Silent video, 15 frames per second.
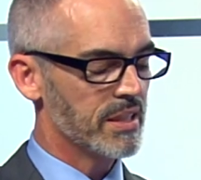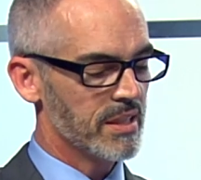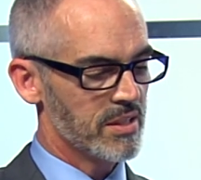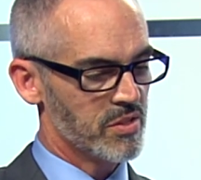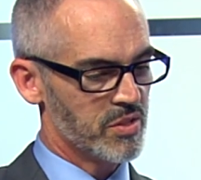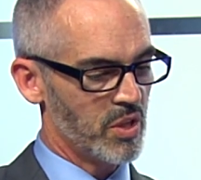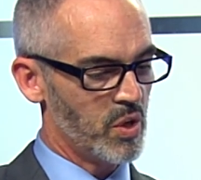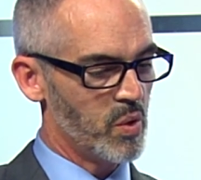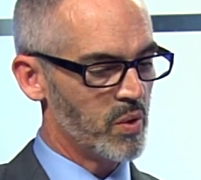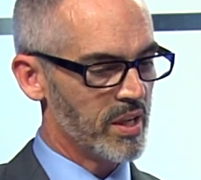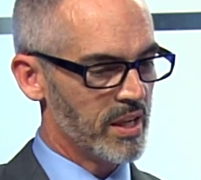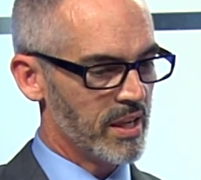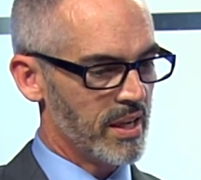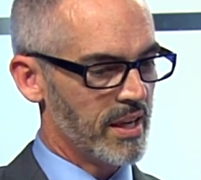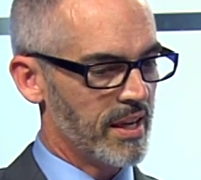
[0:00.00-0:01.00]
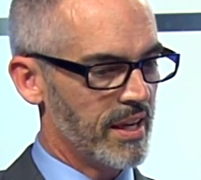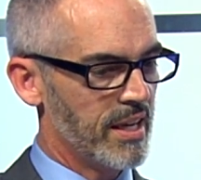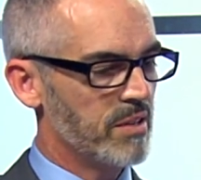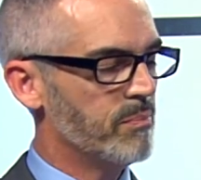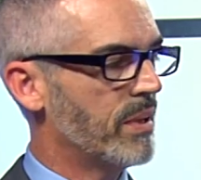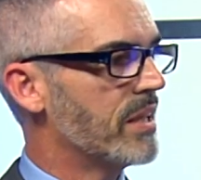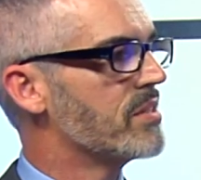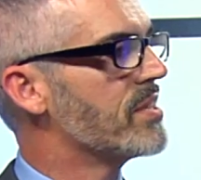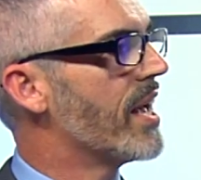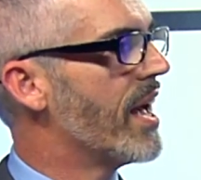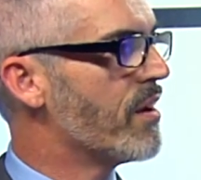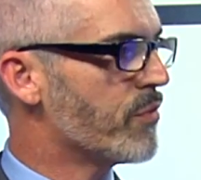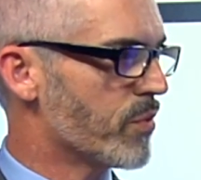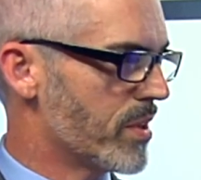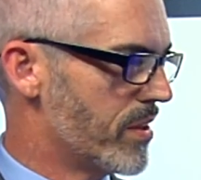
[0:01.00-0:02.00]
So it means
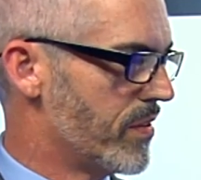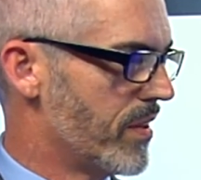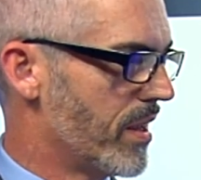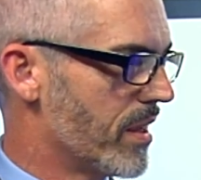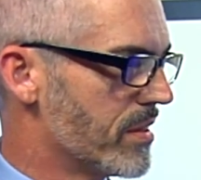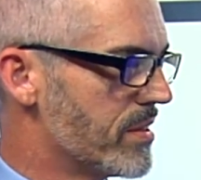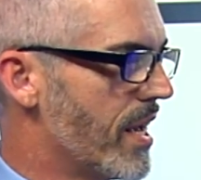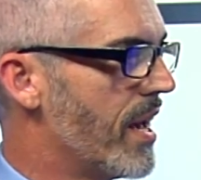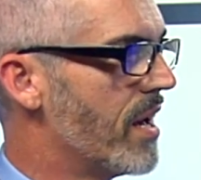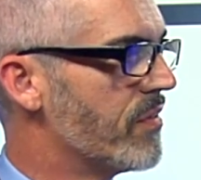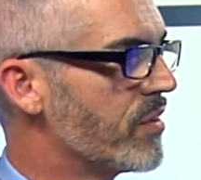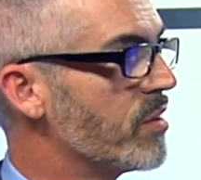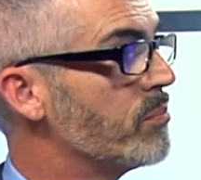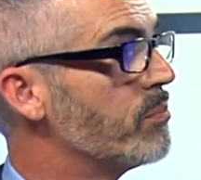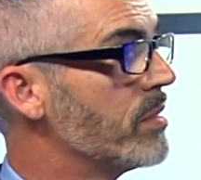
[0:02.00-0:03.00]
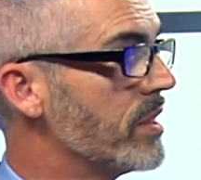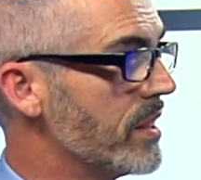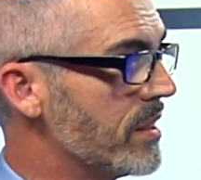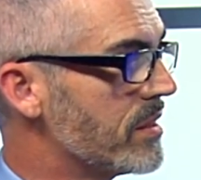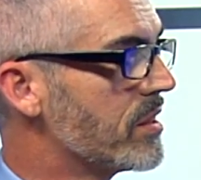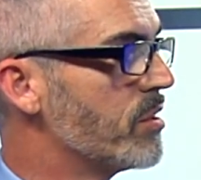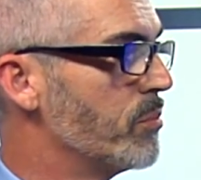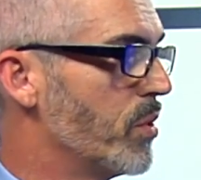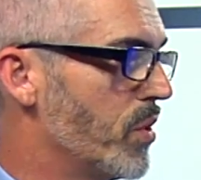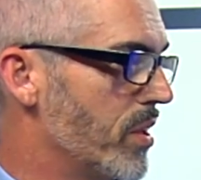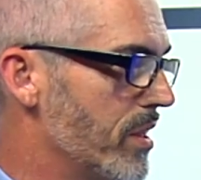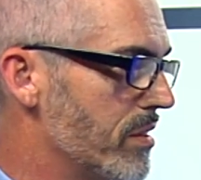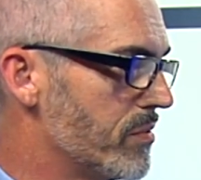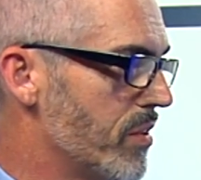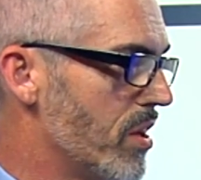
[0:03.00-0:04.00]
everything to have complete
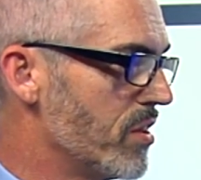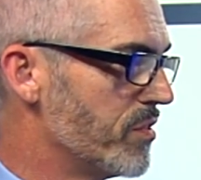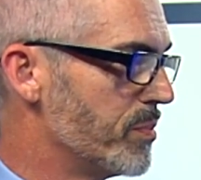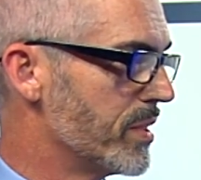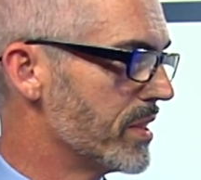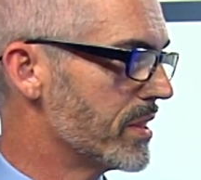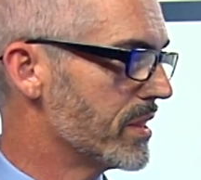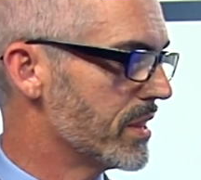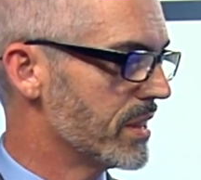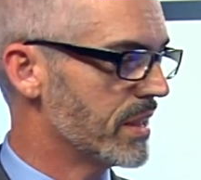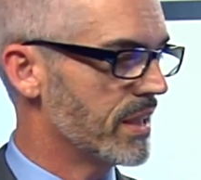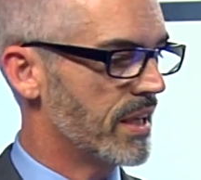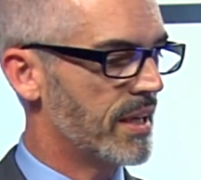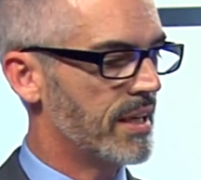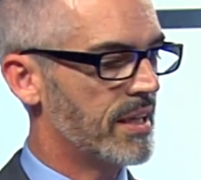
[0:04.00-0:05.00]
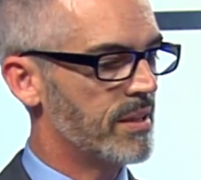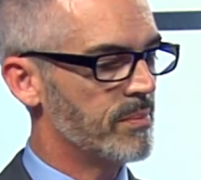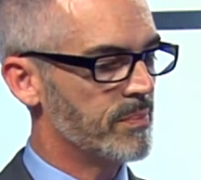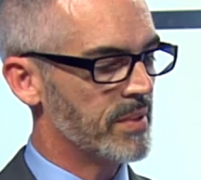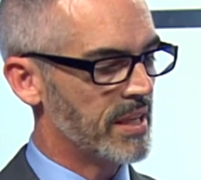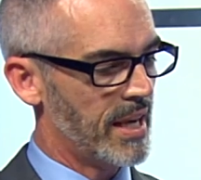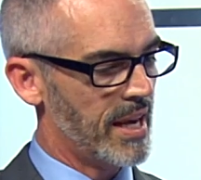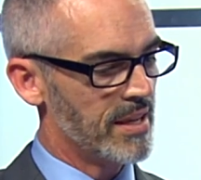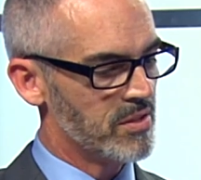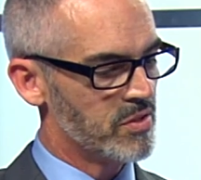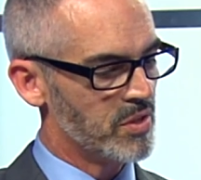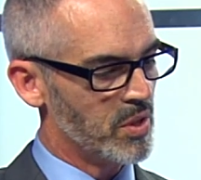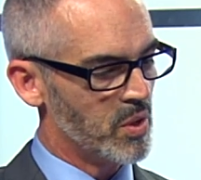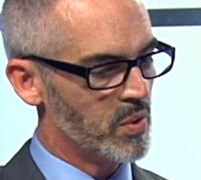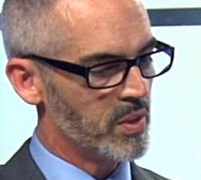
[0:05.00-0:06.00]
community involvement. And
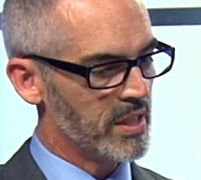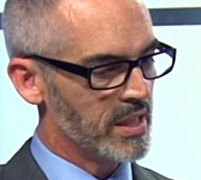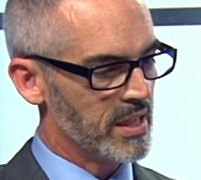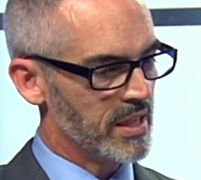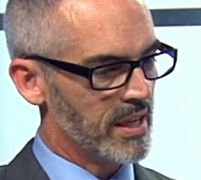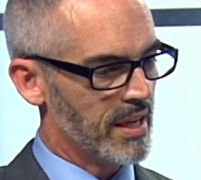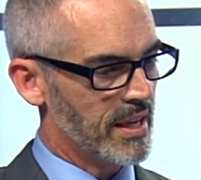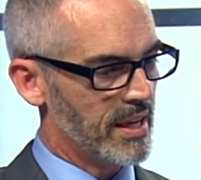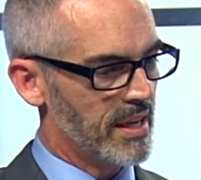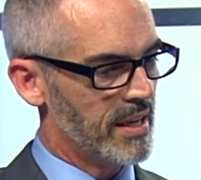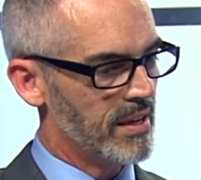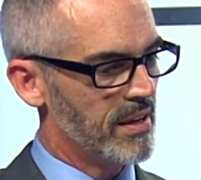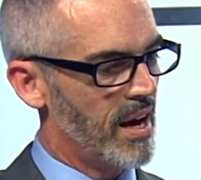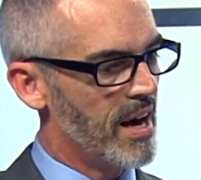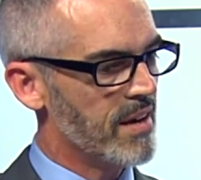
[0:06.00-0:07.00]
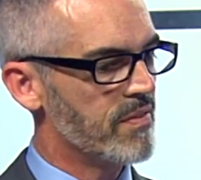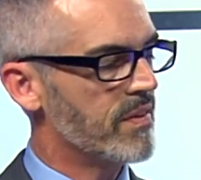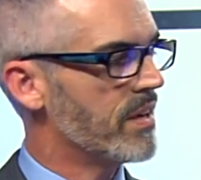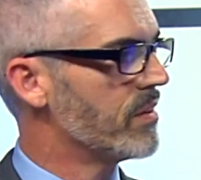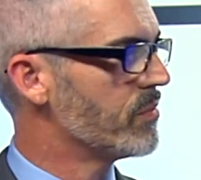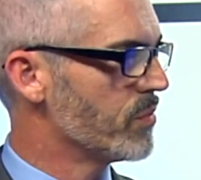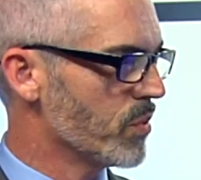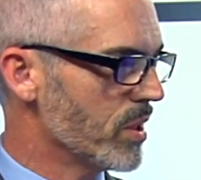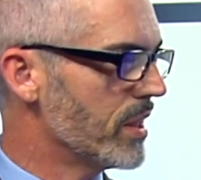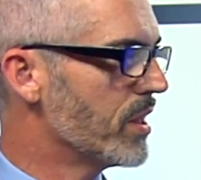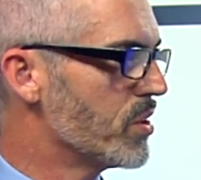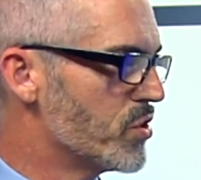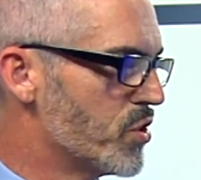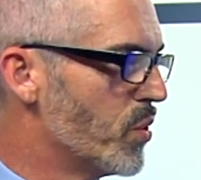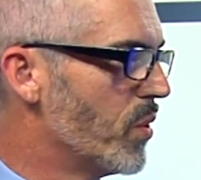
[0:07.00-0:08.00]
so I've really
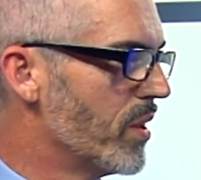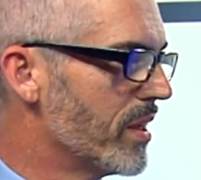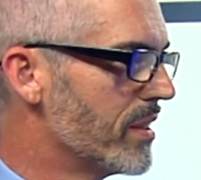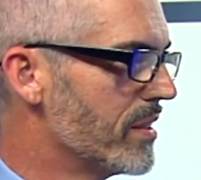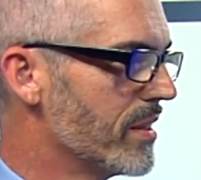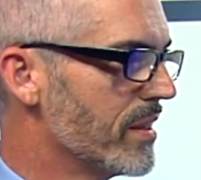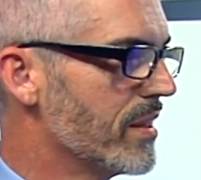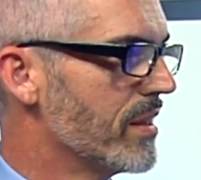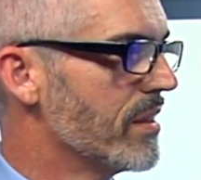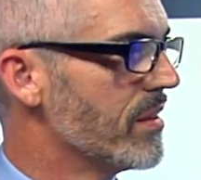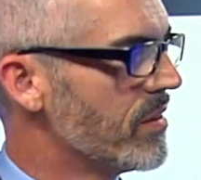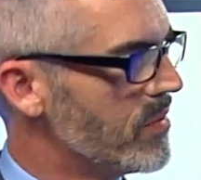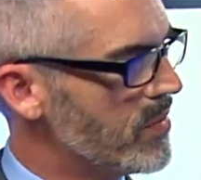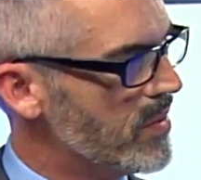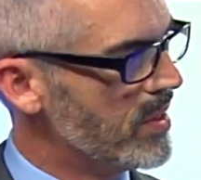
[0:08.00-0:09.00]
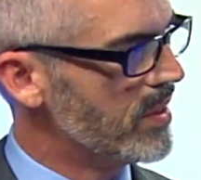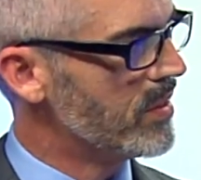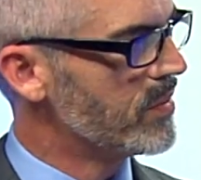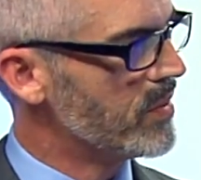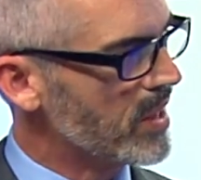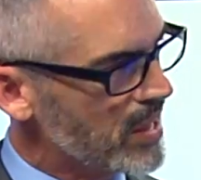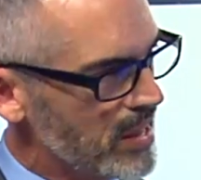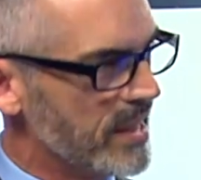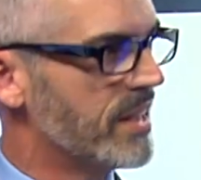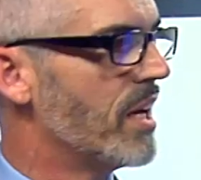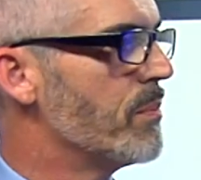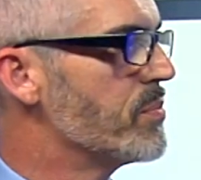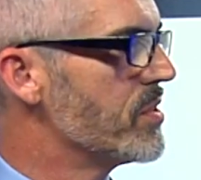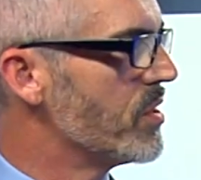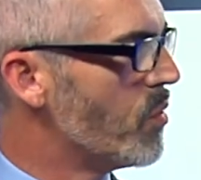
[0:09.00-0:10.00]
enjoyed the
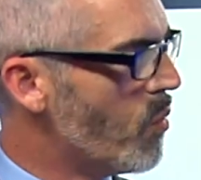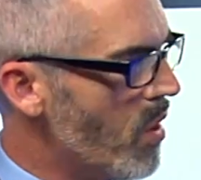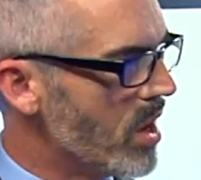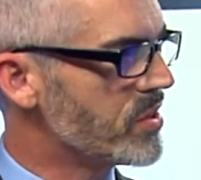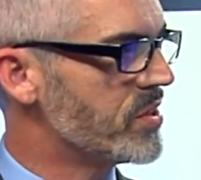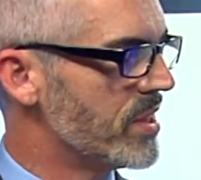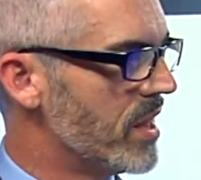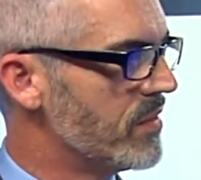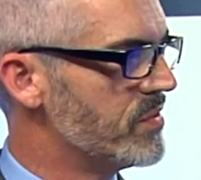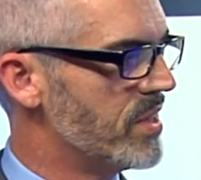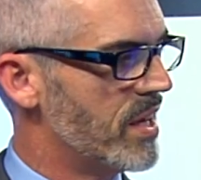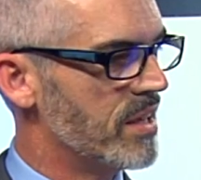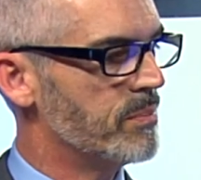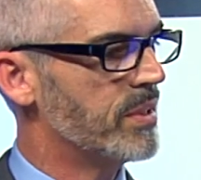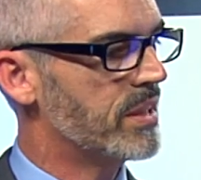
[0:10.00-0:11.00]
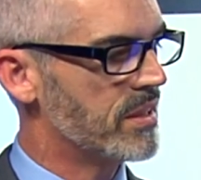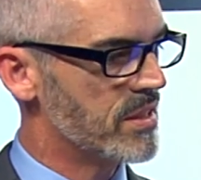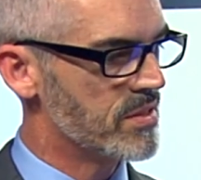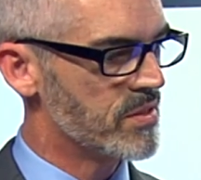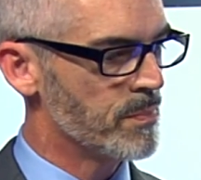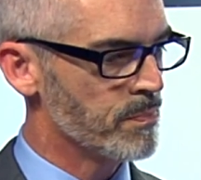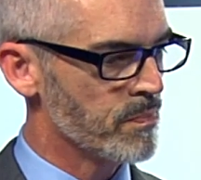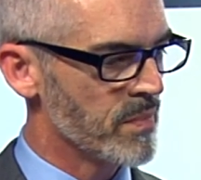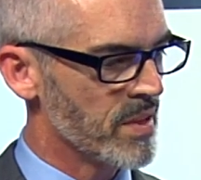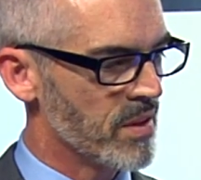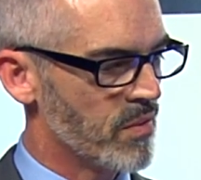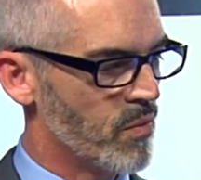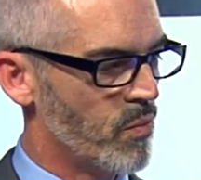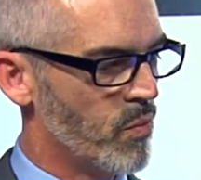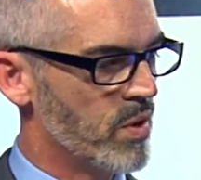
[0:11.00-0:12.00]
cleanups and the walks that I've done, because
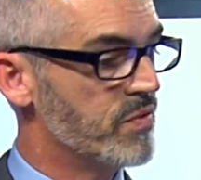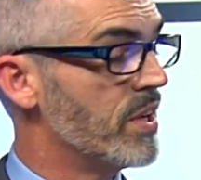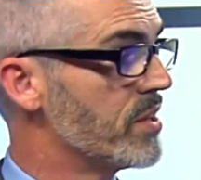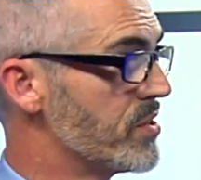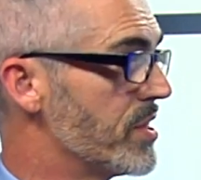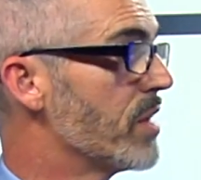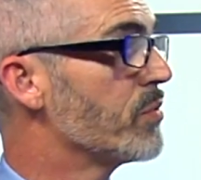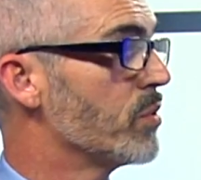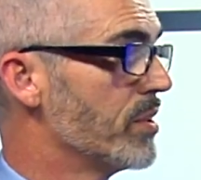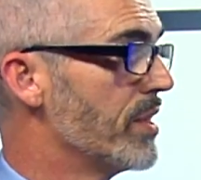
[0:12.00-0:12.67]
we've done several